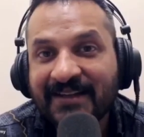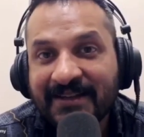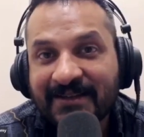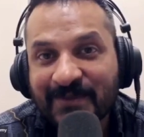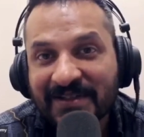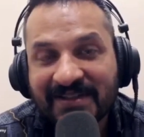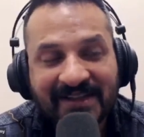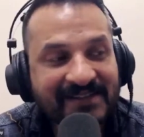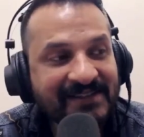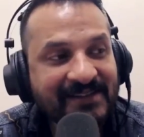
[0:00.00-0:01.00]
a litmus
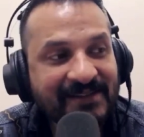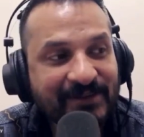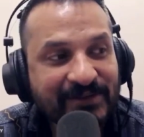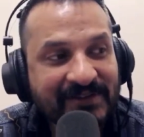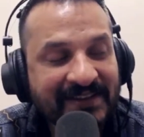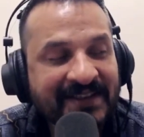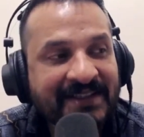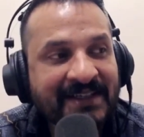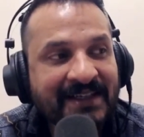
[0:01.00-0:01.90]
test to see,